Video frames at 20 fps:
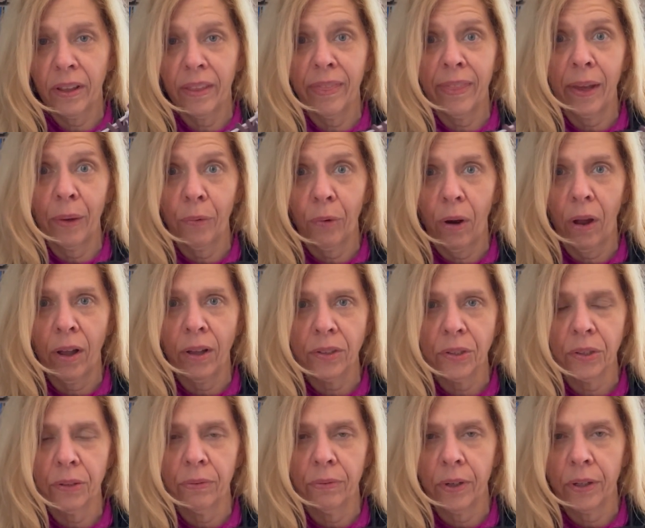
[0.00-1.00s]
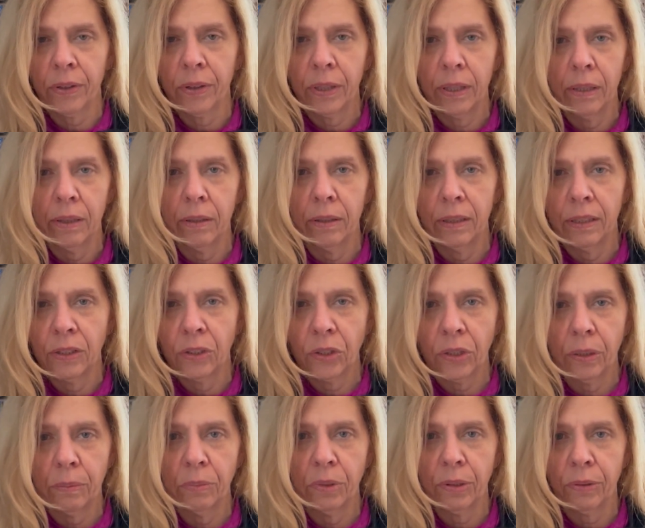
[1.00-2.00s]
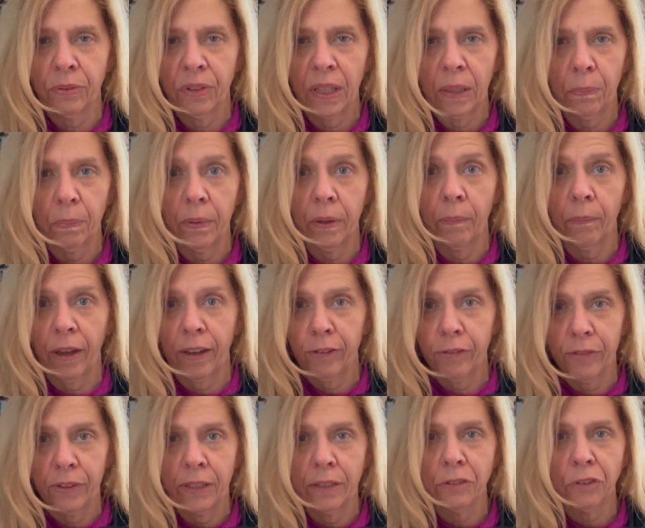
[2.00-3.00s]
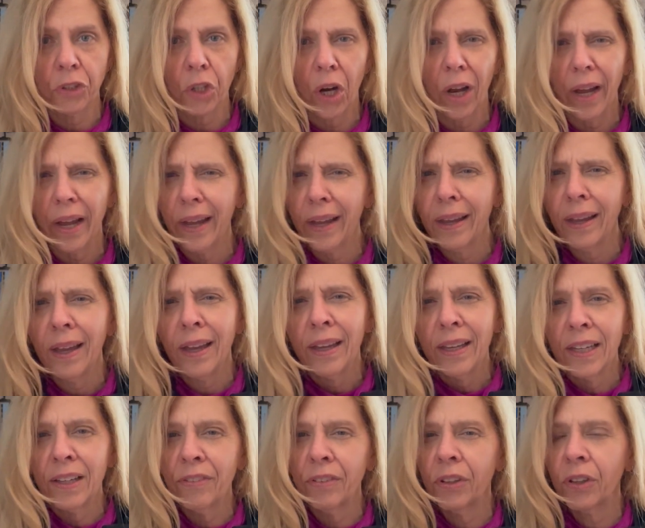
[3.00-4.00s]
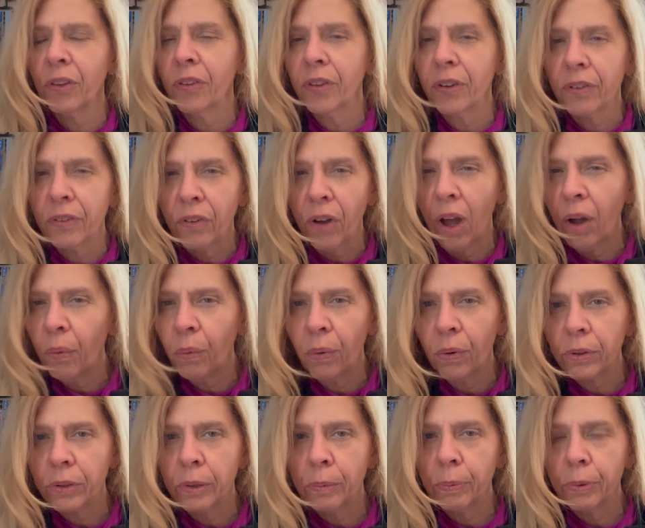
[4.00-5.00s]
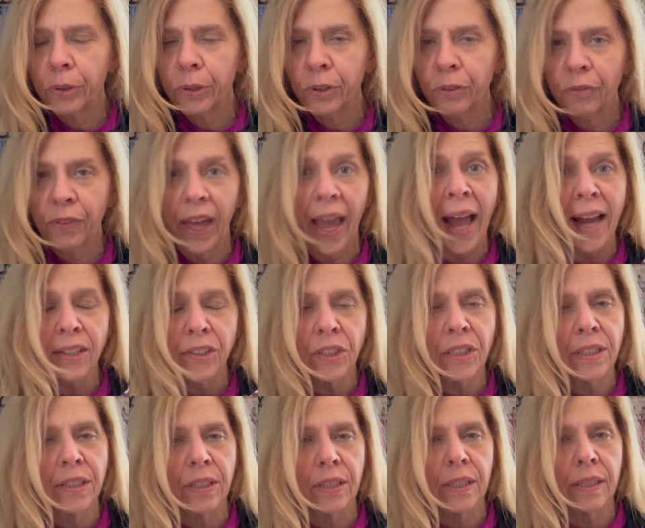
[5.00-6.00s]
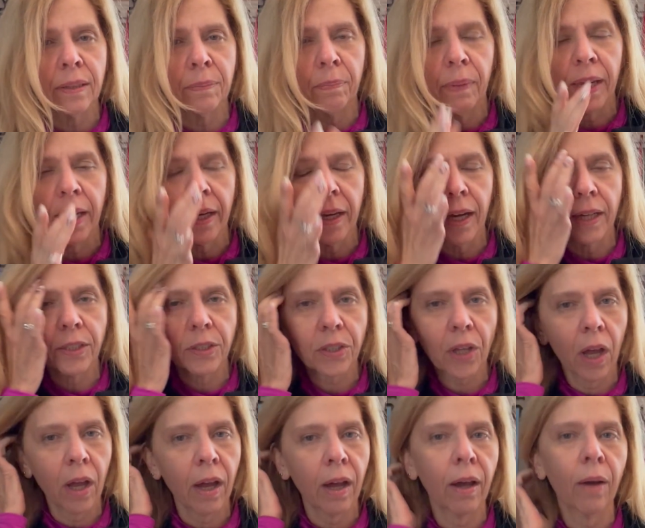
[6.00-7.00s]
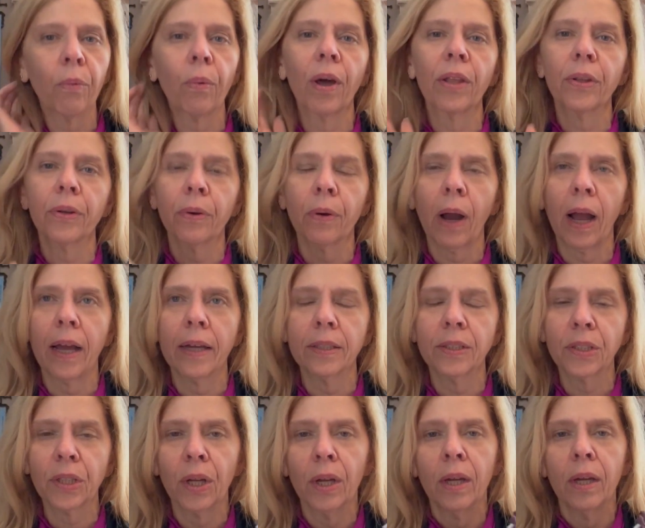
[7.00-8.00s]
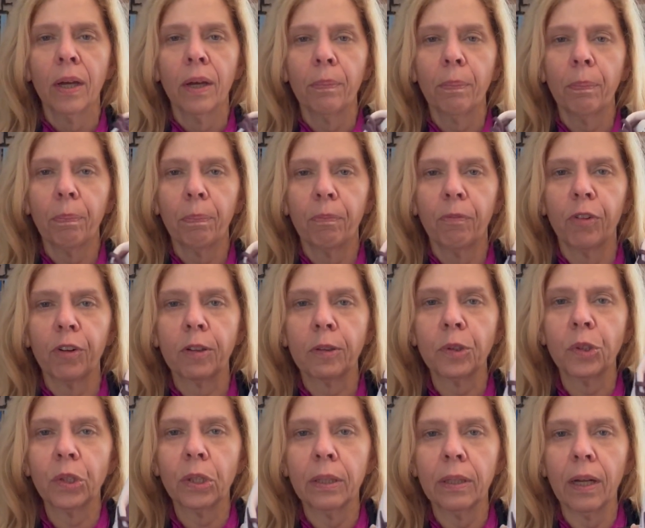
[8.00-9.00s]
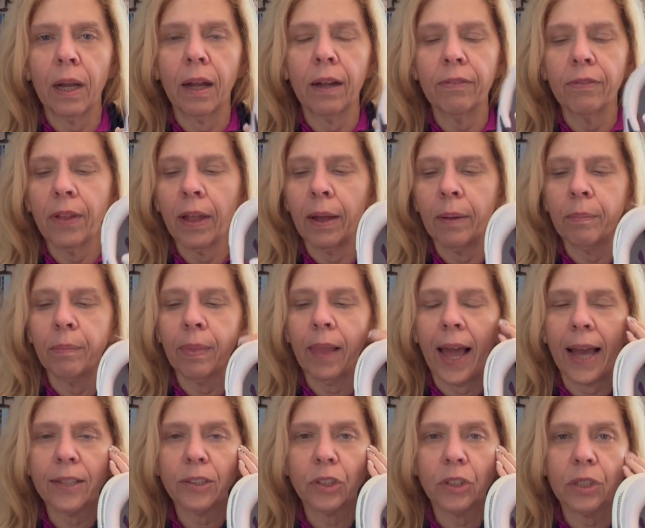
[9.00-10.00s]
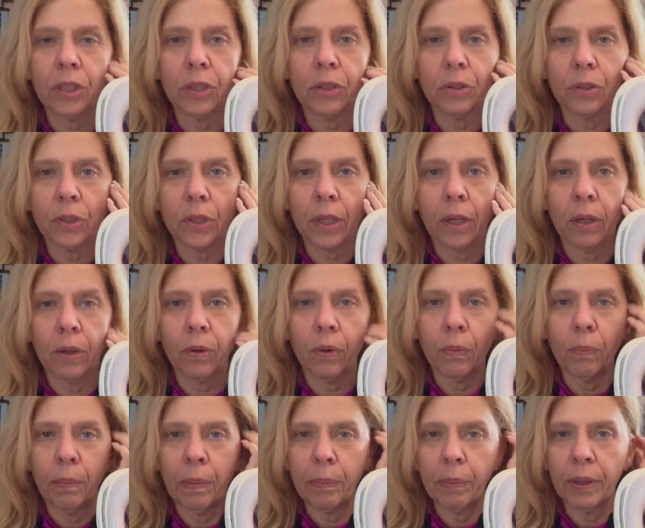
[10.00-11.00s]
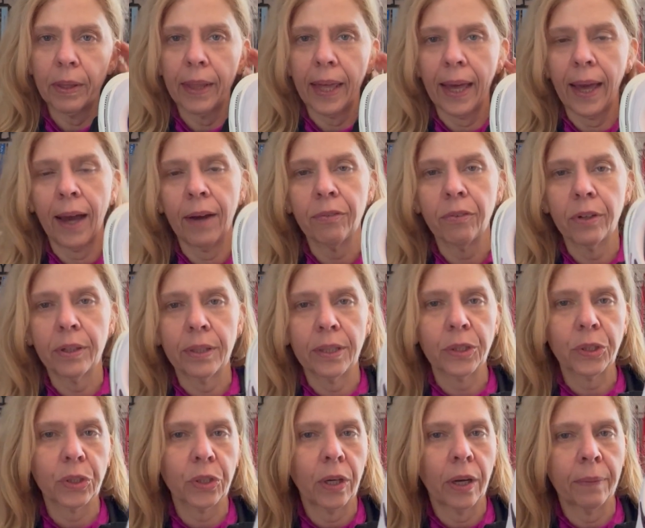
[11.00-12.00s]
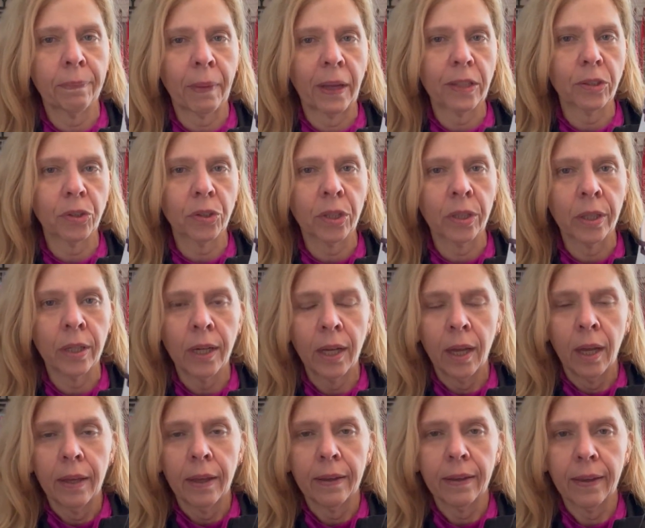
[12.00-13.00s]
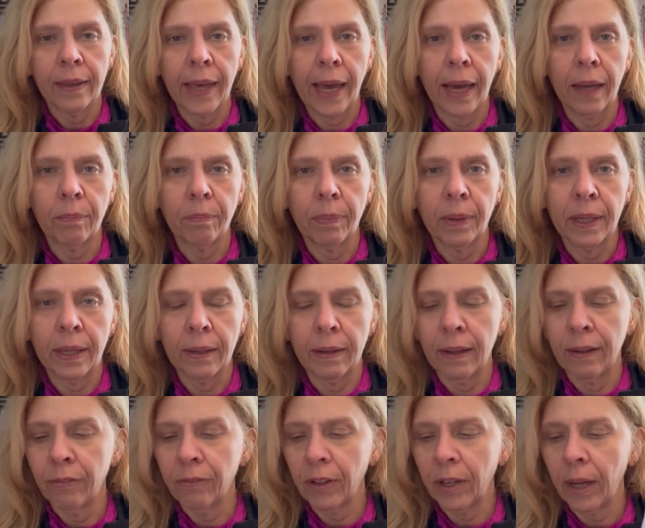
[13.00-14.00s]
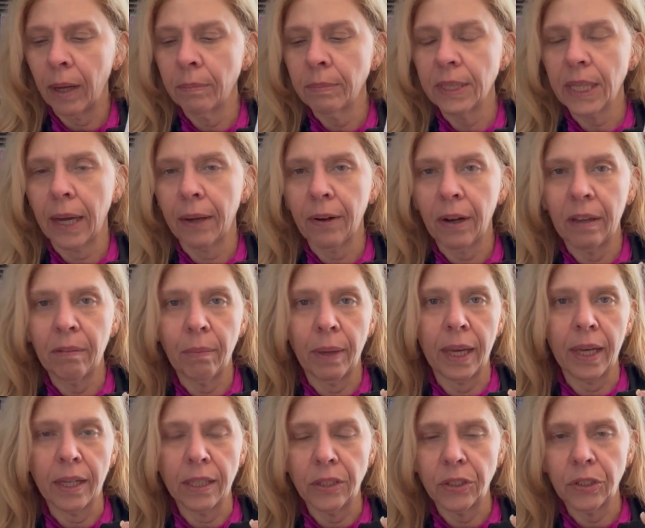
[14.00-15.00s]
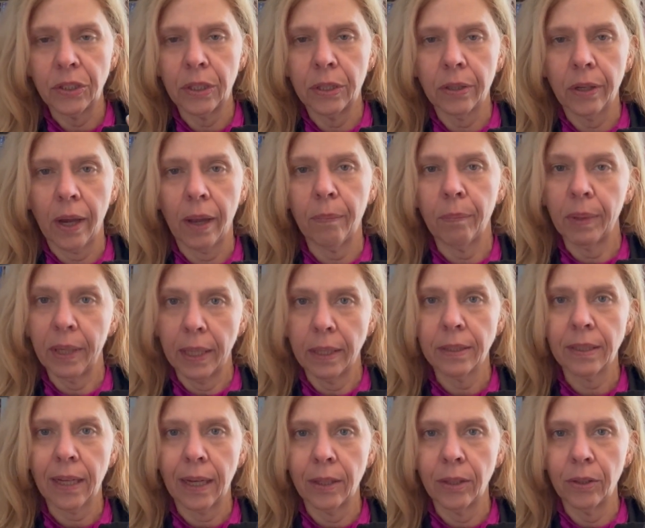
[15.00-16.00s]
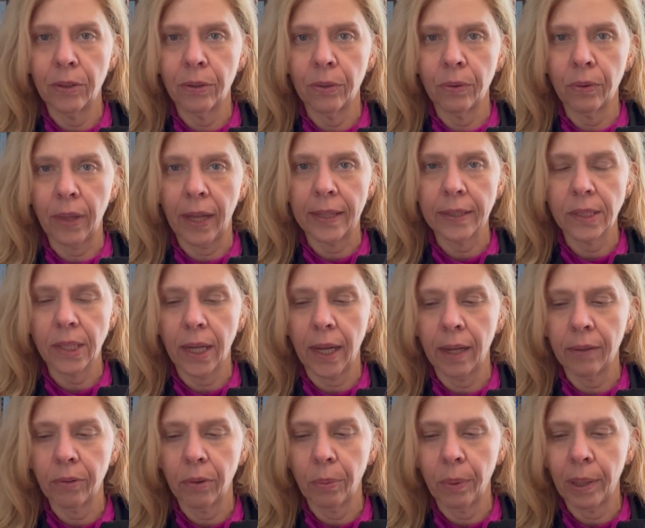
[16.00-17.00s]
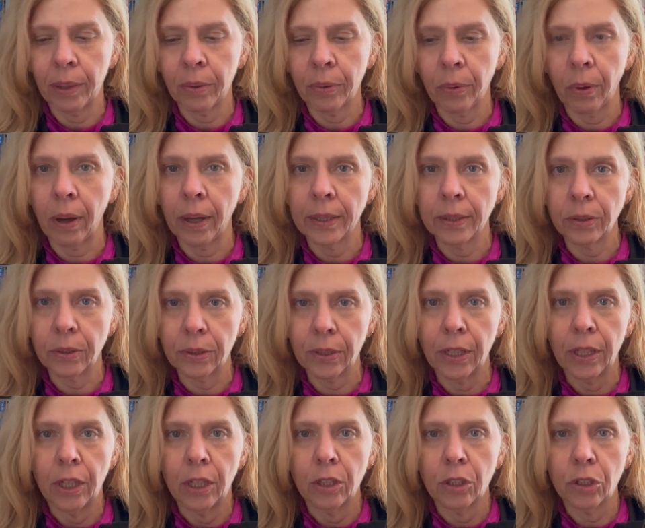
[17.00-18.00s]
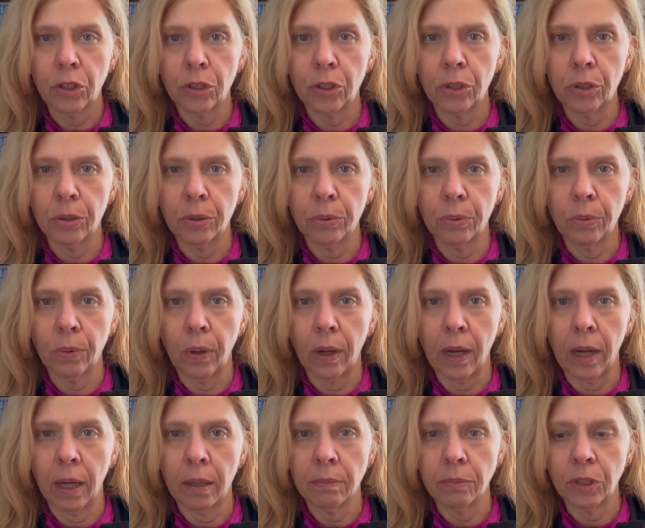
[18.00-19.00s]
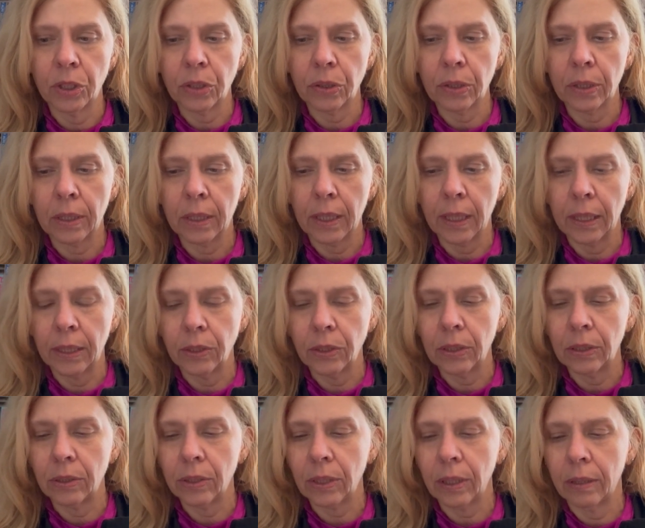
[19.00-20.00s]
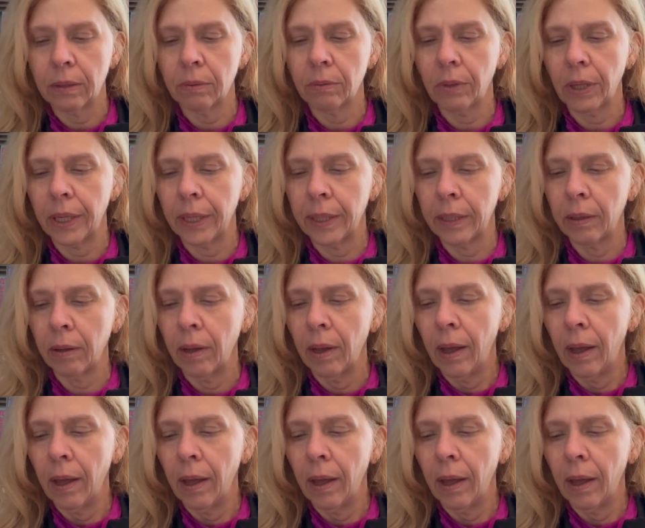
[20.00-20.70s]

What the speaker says: They were also very good in terms of keeping my feet dry, even though they're not waterproof. They actually did I saw a weatherized version of them last year, so maybe they have one this year. I'm not sure yet, but if it comes out, I may consider it, because I do like to have a weatherized shoe just in case it's going to rain.